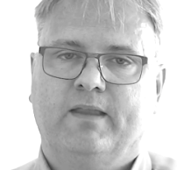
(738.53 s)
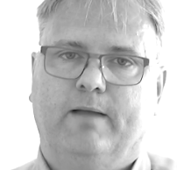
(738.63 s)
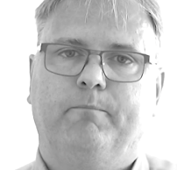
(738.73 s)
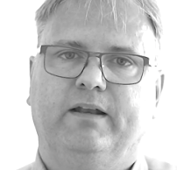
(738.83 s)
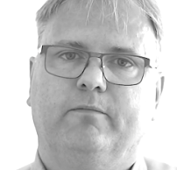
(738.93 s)

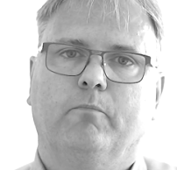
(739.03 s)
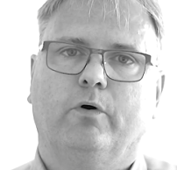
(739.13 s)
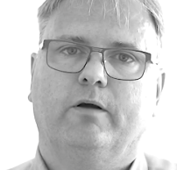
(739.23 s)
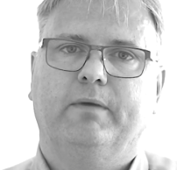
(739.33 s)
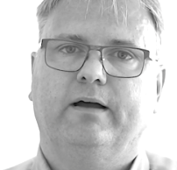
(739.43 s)
a bit
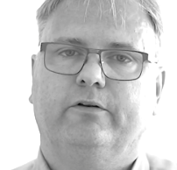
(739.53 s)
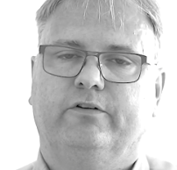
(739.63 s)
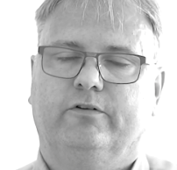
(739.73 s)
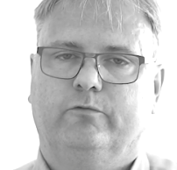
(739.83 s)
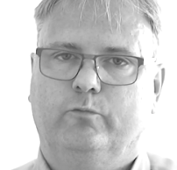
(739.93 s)
more about
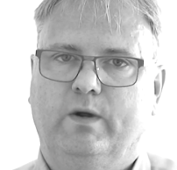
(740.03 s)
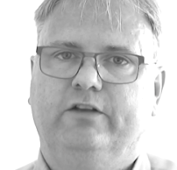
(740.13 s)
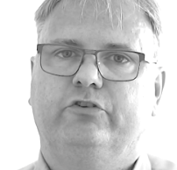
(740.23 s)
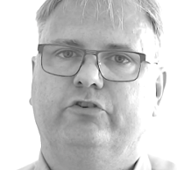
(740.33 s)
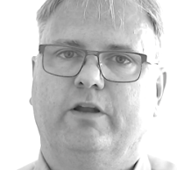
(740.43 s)

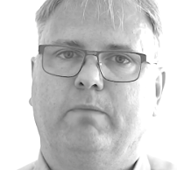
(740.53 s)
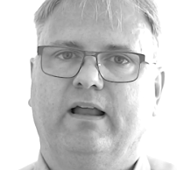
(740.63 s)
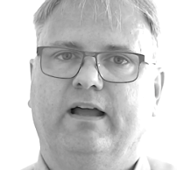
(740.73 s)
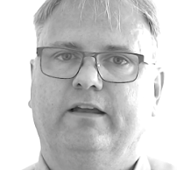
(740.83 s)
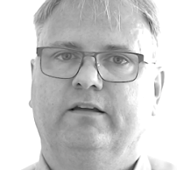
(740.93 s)
when you should
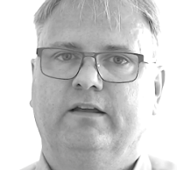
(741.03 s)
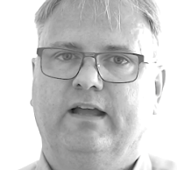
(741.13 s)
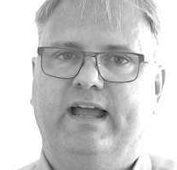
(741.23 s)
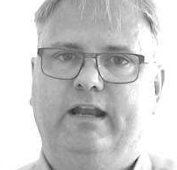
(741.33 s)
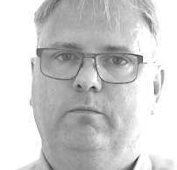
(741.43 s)
apply
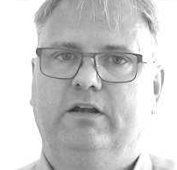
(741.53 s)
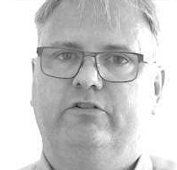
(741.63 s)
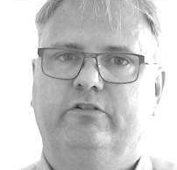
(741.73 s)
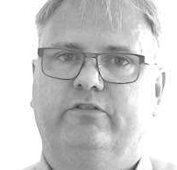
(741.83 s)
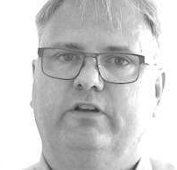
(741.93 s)

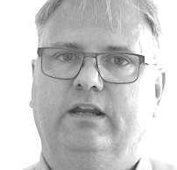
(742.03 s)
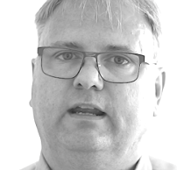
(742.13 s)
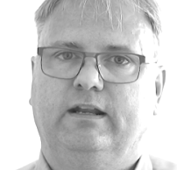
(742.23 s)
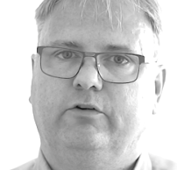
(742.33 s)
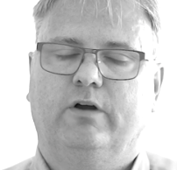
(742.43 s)
animations
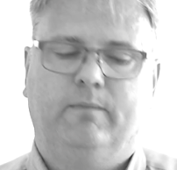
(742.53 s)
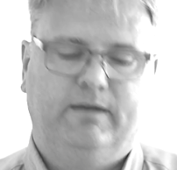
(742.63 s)
in your